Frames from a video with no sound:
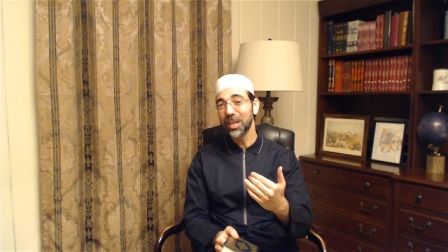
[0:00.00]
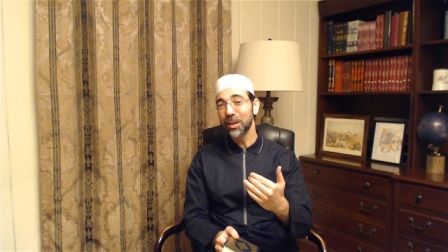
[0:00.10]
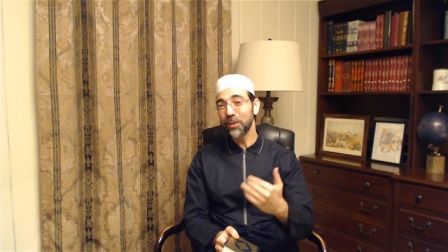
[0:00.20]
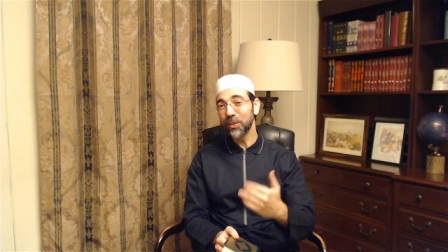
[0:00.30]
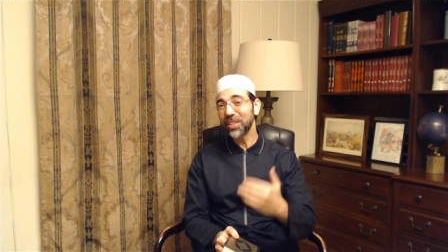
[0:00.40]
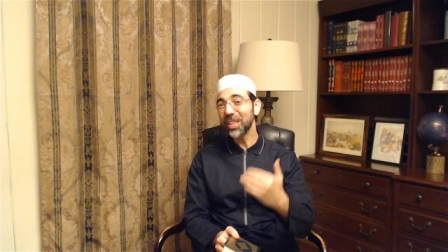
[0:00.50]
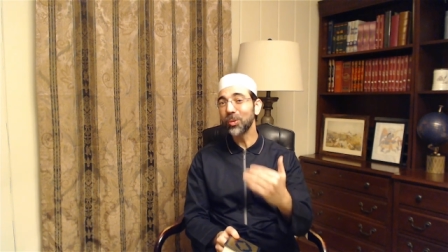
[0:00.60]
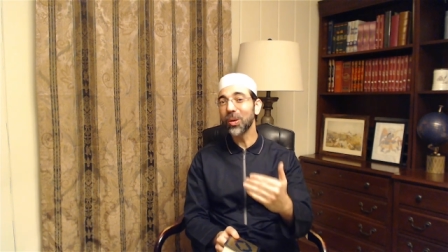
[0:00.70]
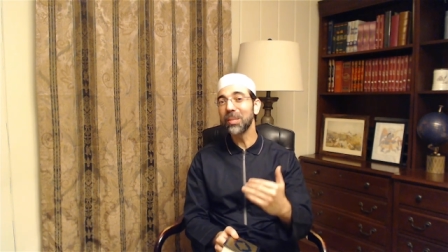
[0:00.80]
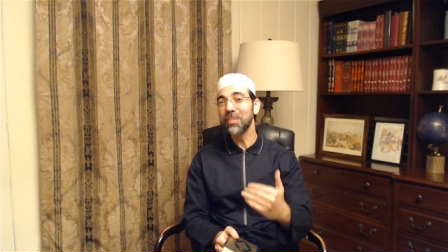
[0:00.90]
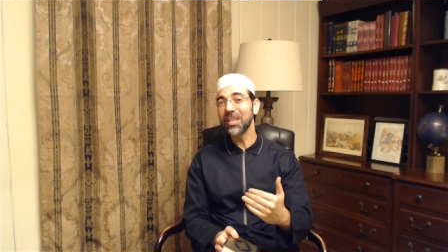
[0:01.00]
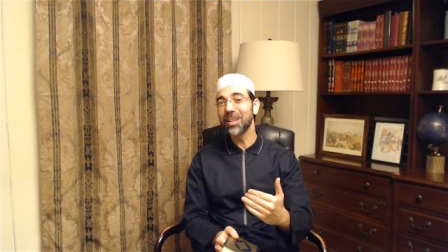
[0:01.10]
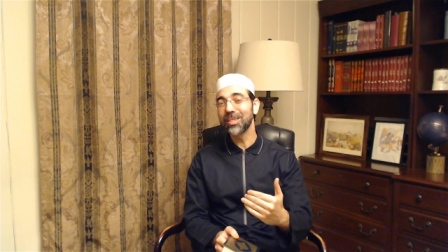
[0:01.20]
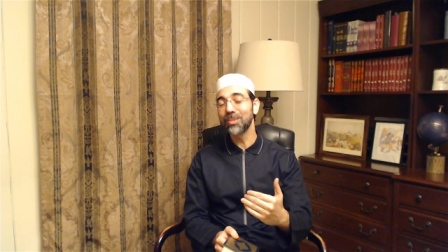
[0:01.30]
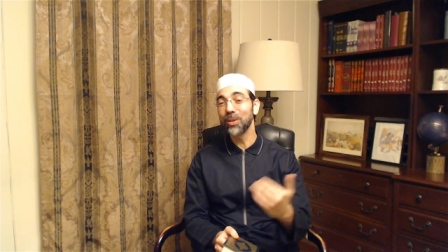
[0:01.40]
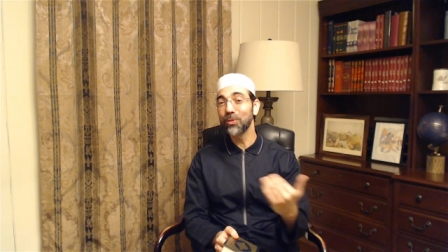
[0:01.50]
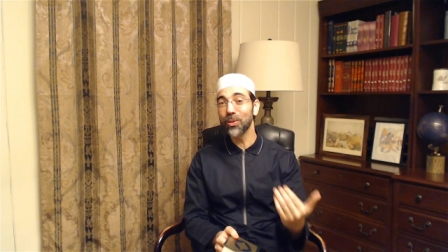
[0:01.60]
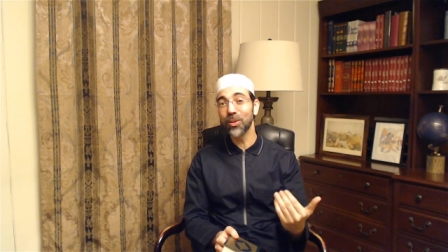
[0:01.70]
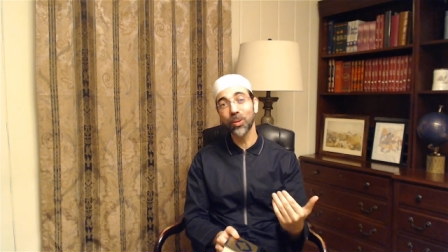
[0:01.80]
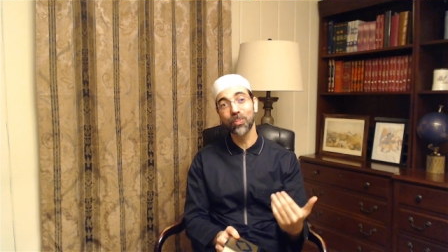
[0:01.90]
15, 20 minutes
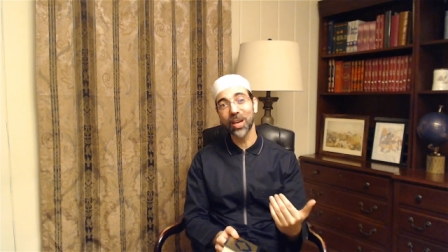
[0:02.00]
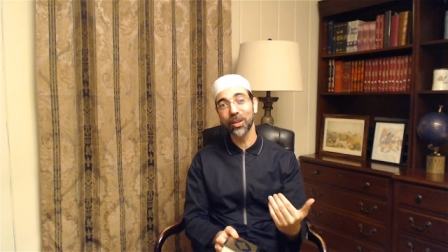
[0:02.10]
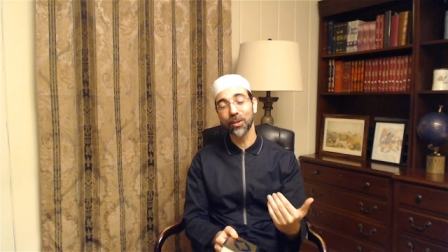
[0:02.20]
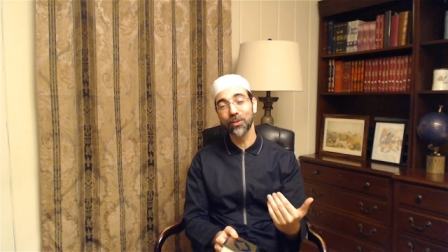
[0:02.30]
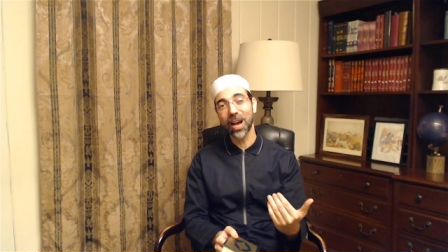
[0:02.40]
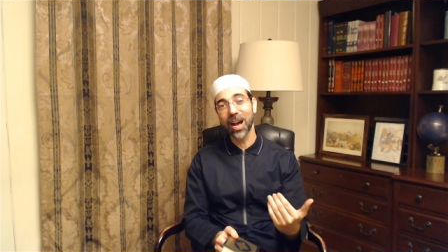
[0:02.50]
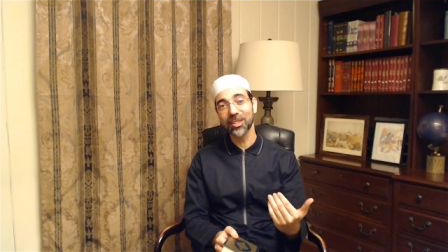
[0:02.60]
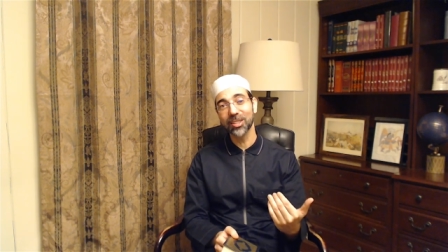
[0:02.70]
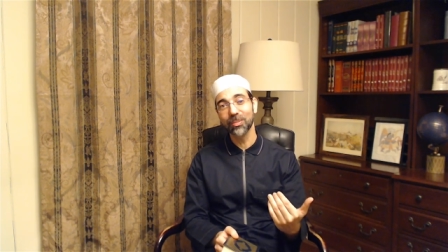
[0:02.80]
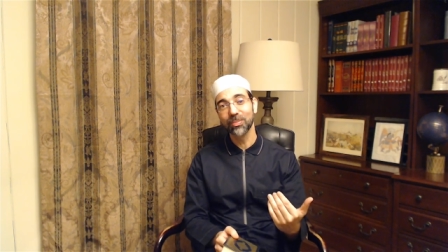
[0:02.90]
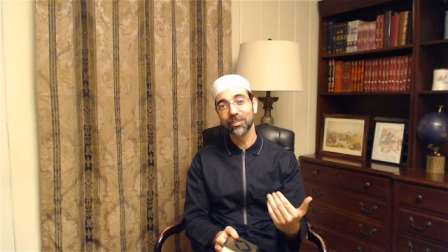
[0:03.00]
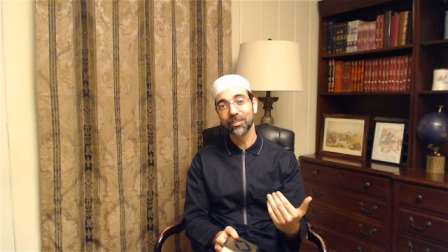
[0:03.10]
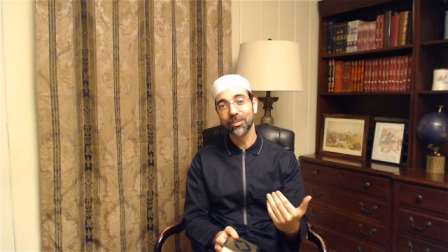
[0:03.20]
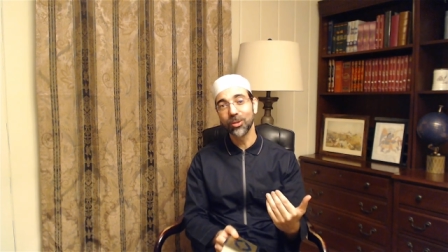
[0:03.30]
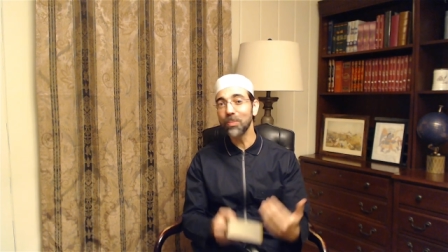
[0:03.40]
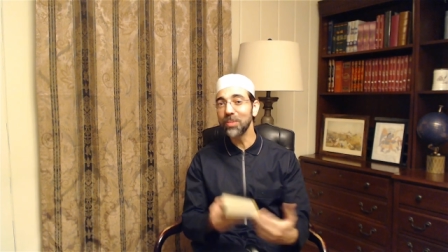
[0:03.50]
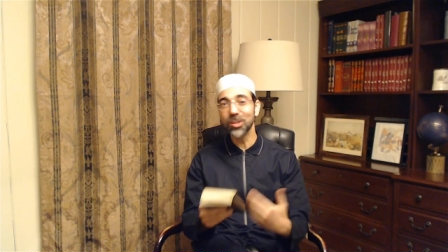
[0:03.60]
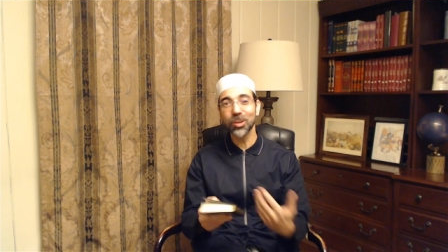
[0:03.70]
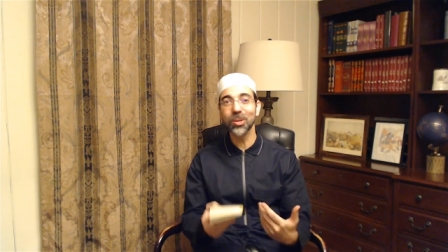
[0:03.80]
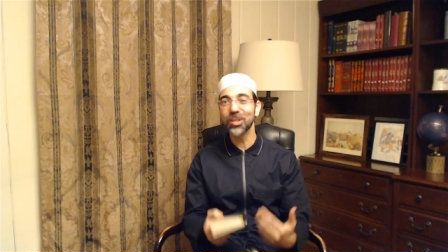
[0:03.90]
before you break your fast, don't busy
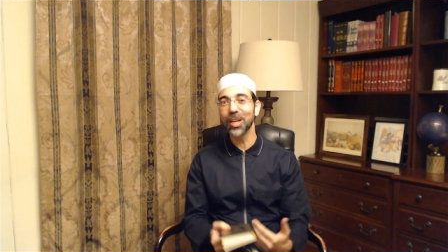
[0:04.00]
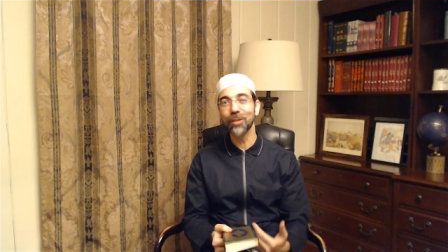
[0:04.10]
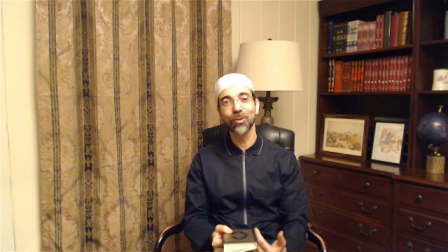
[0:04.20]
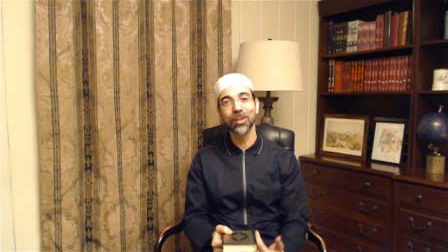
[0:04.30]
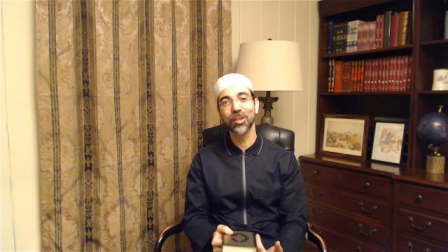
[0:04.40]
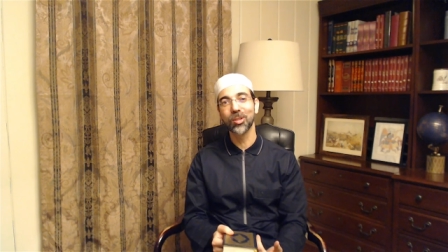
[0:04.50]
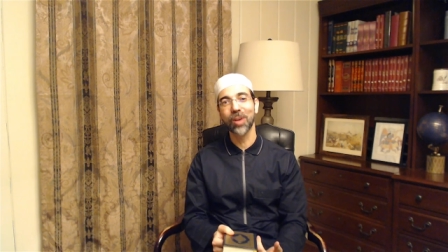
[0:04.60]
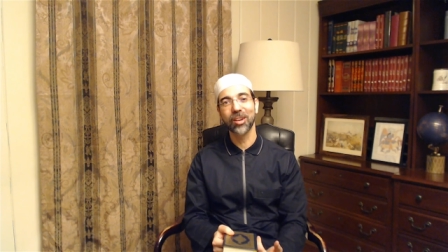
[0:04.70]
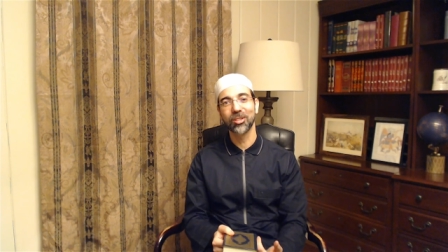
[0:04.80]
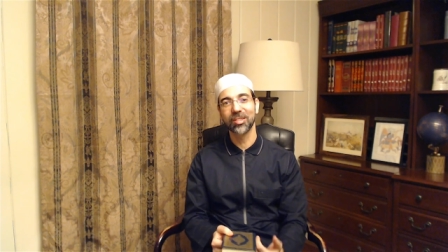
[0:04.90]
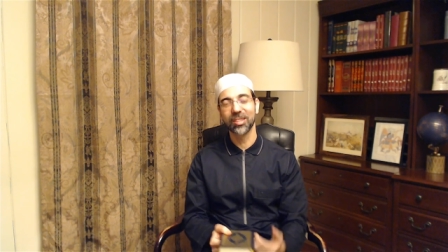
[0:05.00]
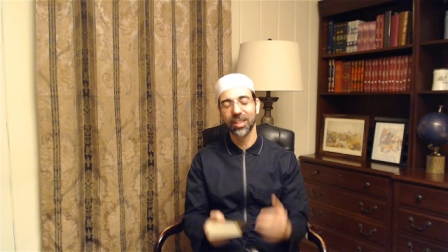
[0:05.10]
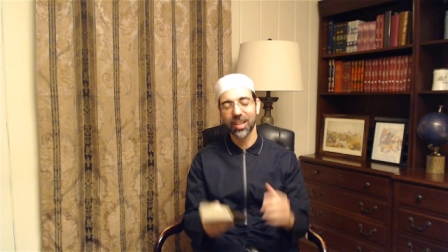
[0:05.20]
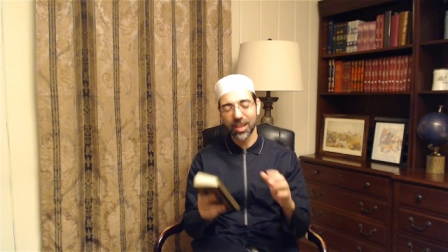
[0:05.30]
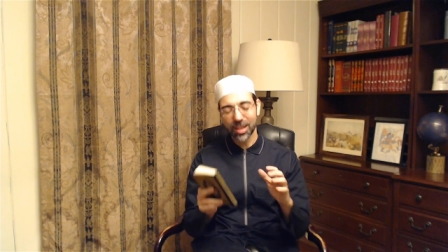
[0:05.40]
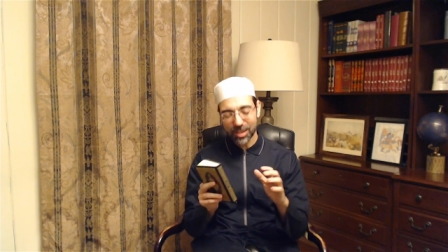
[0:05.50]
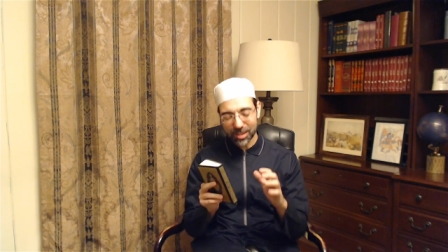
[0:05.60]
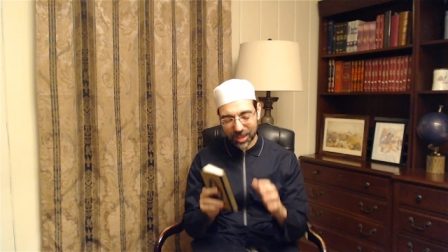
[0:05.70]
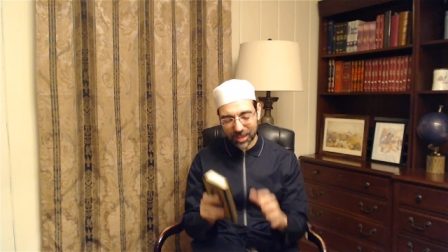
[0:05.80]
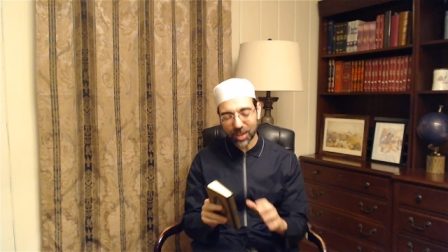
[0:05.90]
yourself with distractions.
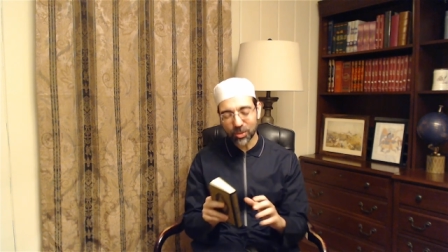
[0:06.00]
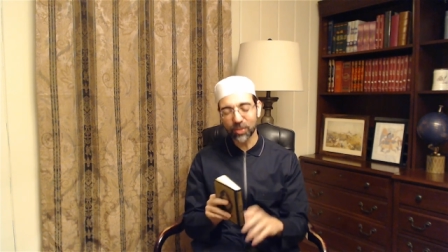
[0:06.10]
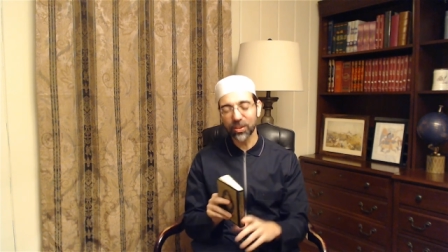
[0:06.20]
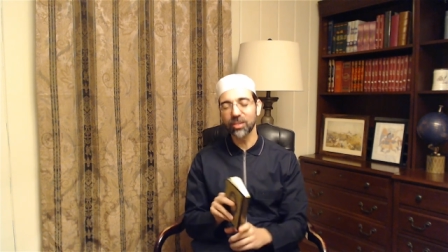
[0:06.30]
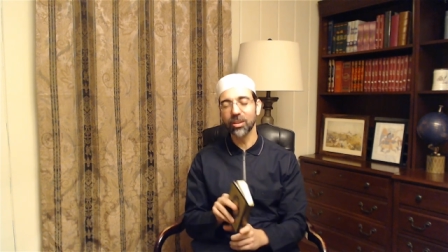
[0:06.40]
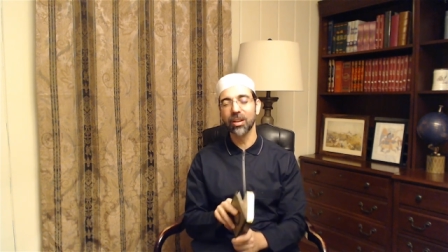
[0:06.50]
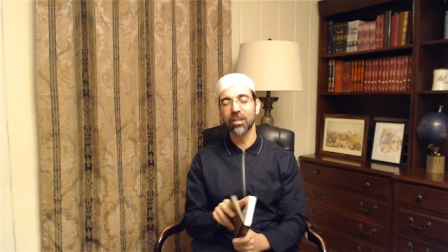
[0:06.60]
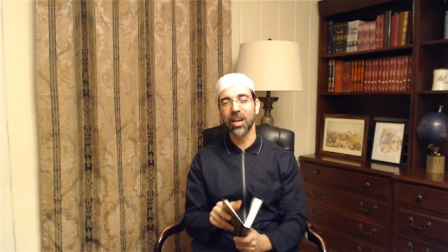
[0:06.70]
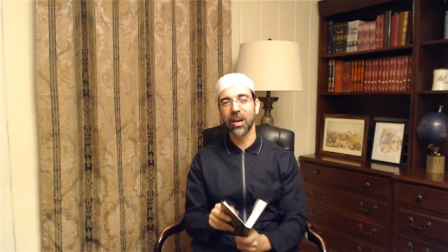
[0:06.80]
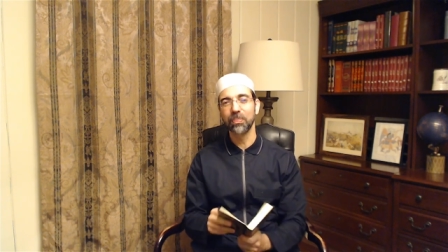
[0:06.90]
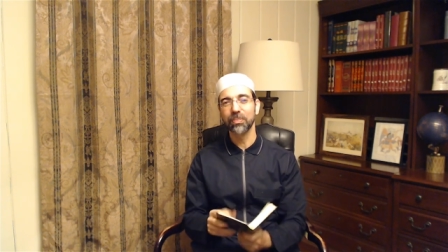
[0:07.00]
Sit and reflect on Allah.